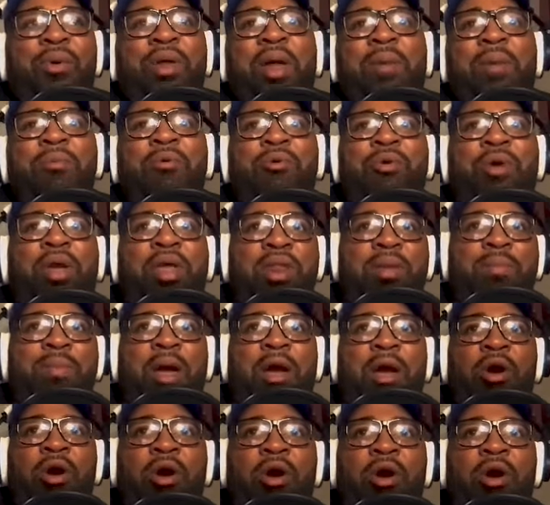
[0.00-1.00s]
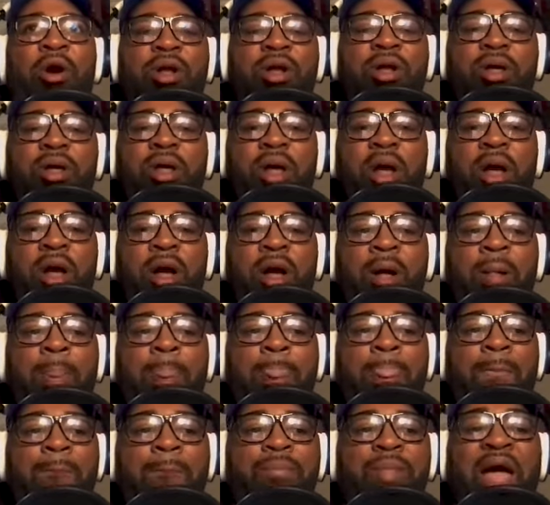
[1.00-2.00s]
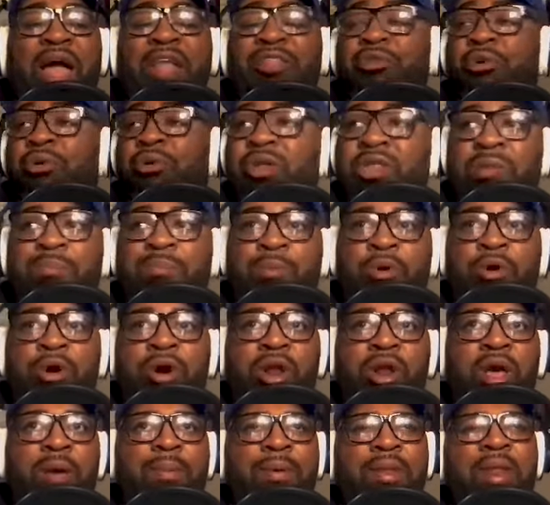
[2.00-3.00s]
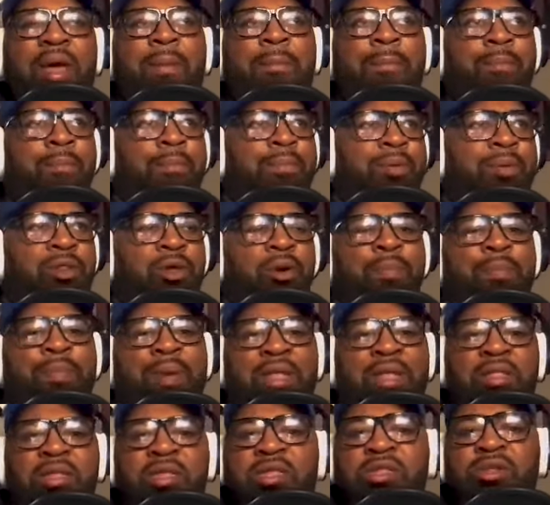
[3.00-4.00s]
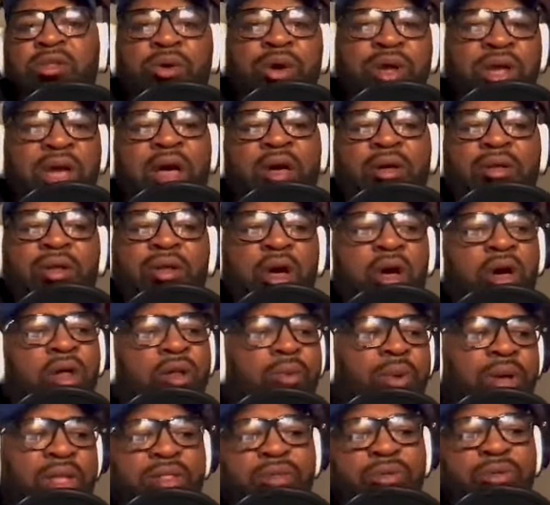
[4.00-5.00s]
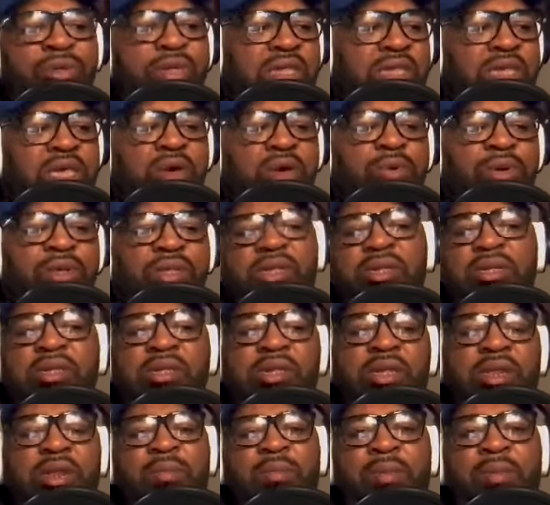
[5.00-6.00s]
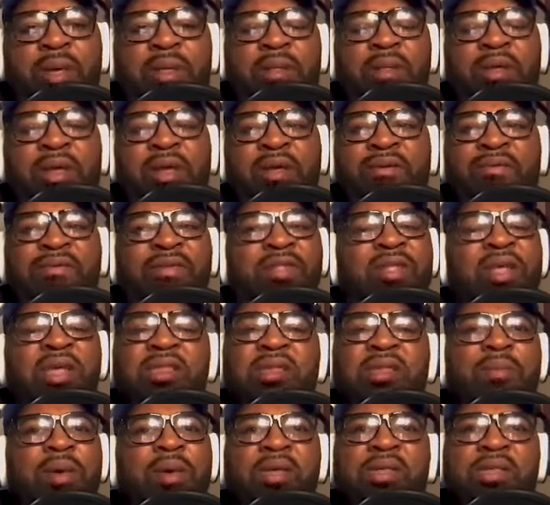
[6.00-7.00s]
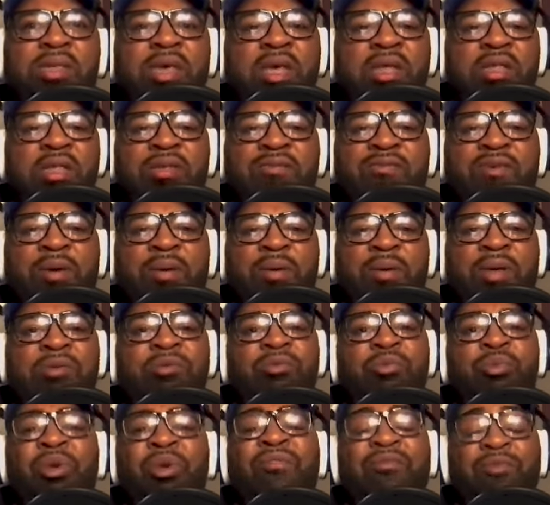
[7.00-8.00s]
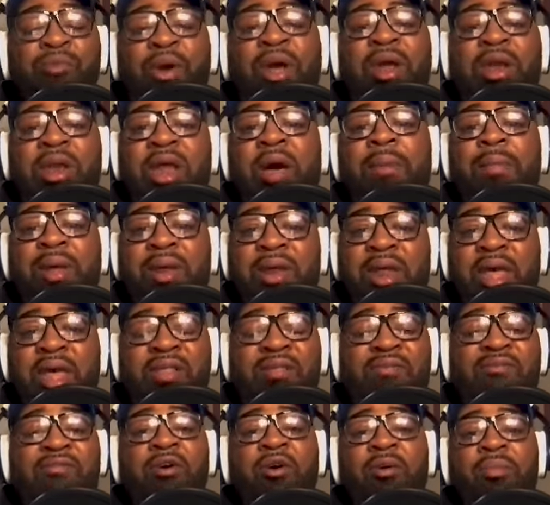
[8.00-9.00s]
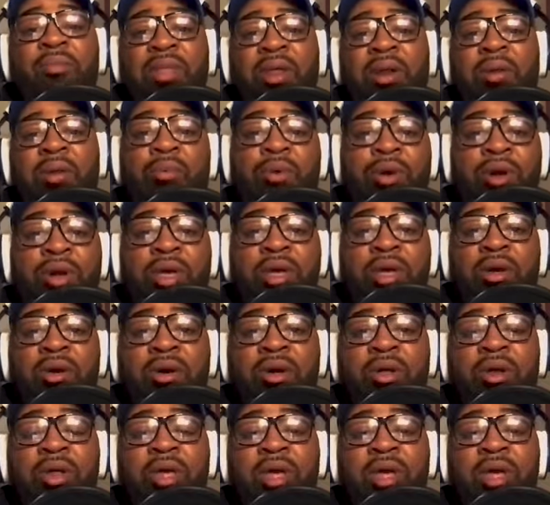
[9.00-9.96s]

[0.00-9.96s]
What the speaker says: I'm creating my arc, I throw this board up and I beat the story out all the way through the sequences. And if it doesn't make sense, it's even right now my next film that I'm working on